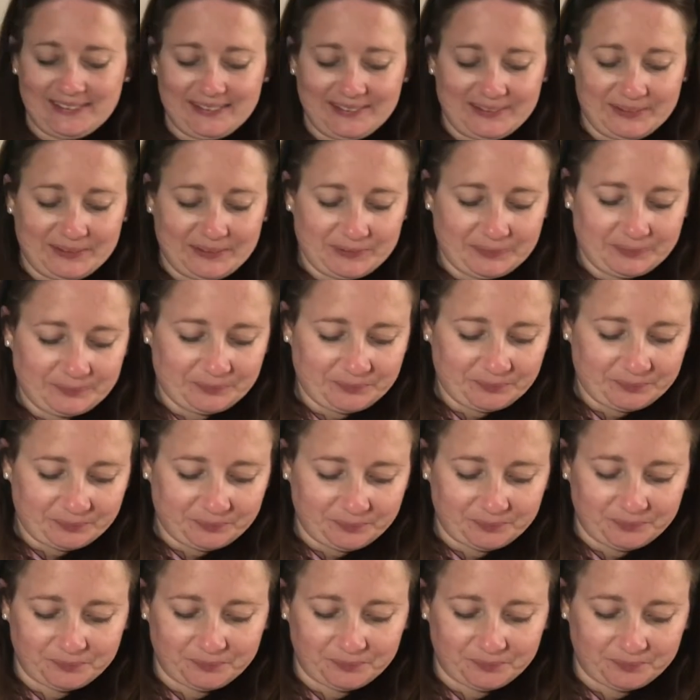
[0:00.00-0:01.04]

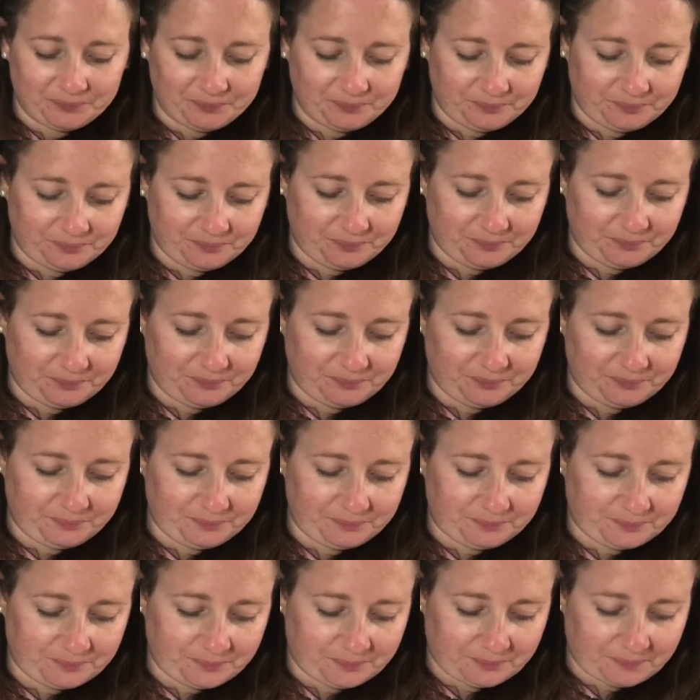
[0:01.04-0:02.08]

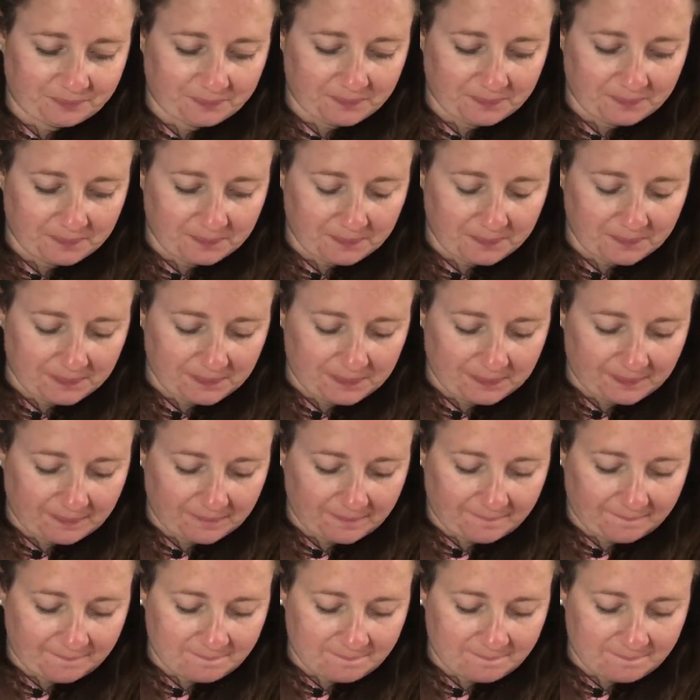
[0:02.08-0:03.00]
(silent)